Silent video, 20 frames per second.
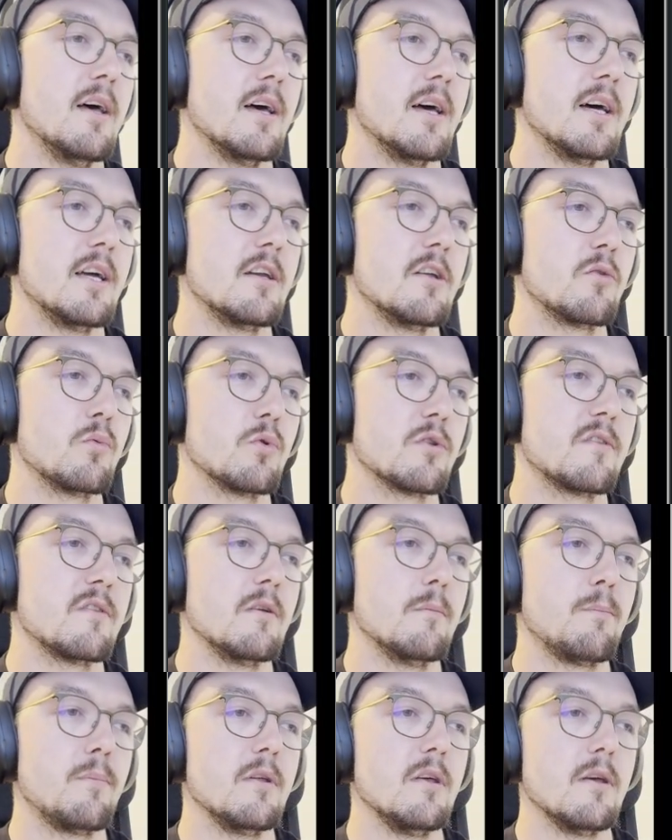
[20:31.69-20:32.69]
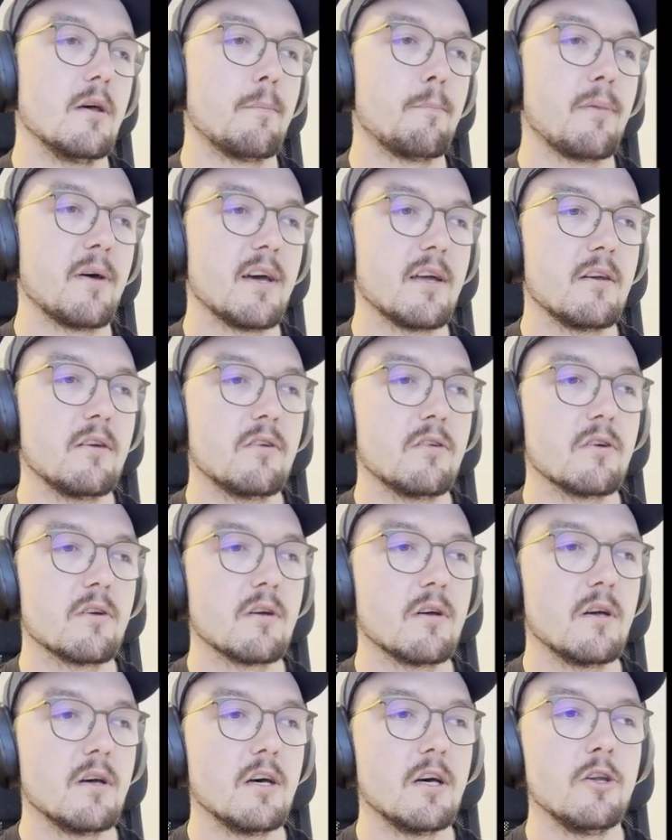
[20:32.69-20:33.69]
And it would simply append
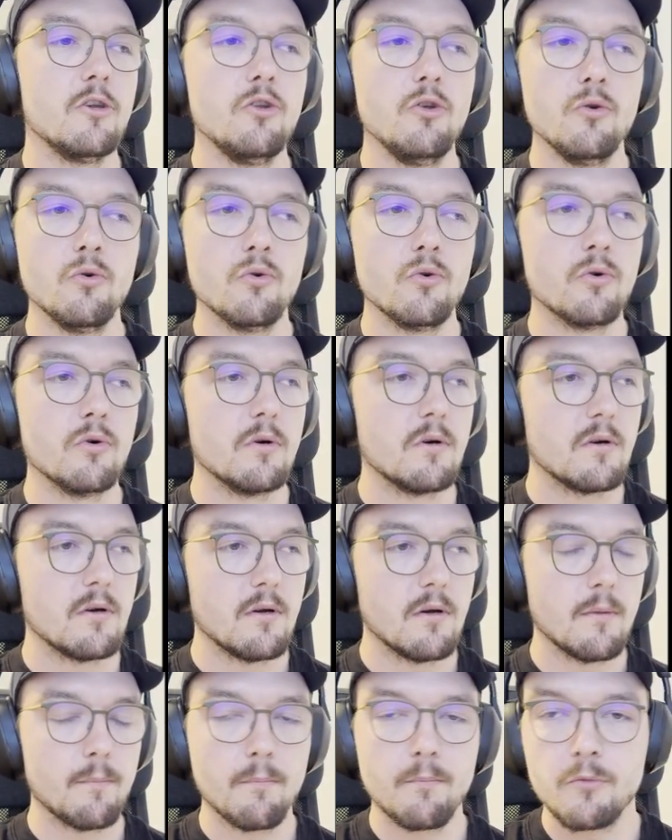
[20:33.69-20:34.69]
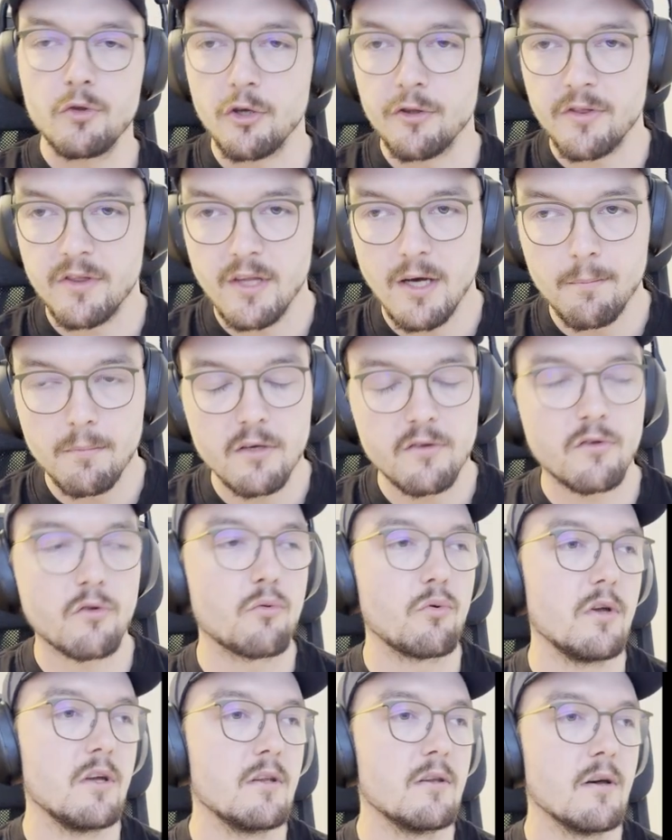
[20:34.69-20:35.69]
a new .number
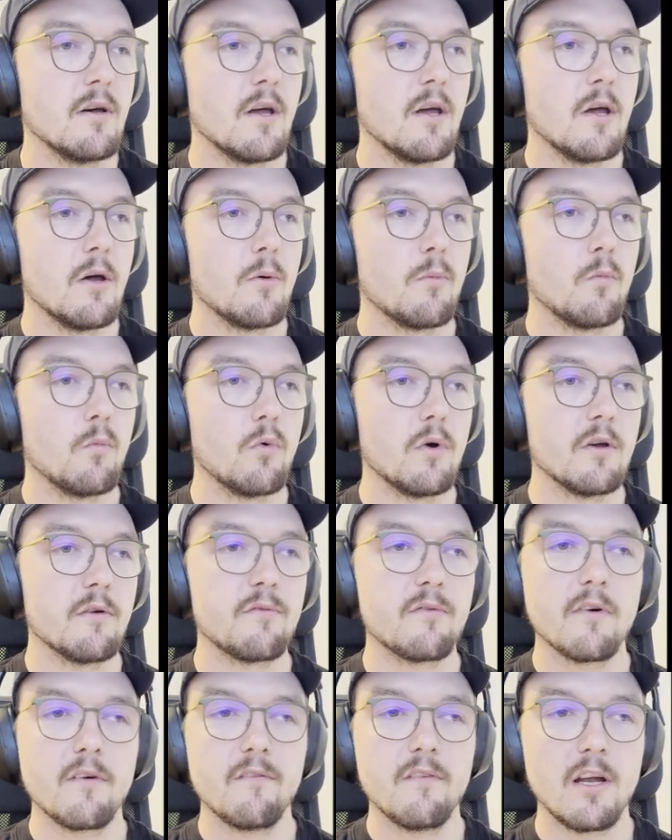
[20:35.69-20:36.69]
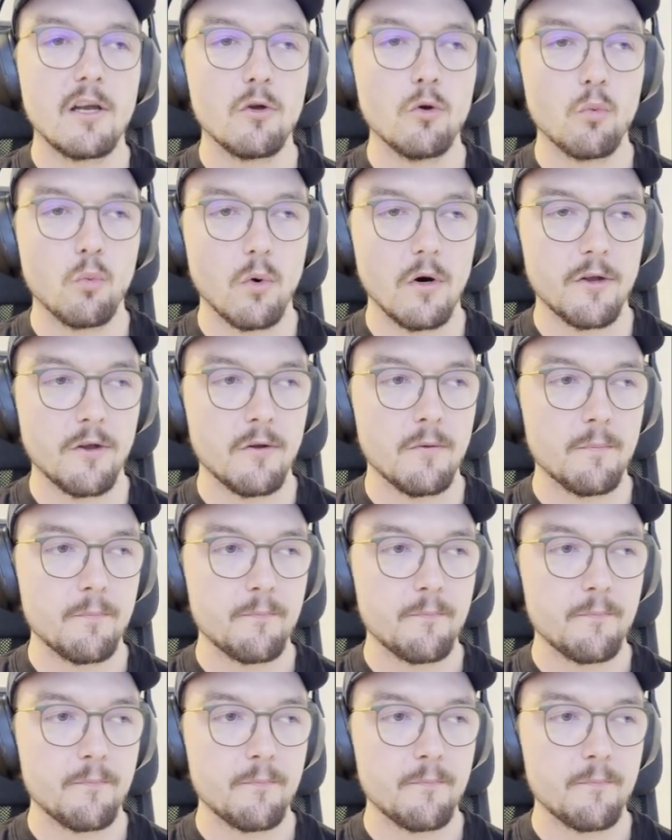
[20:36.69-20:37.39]
screen with value 1.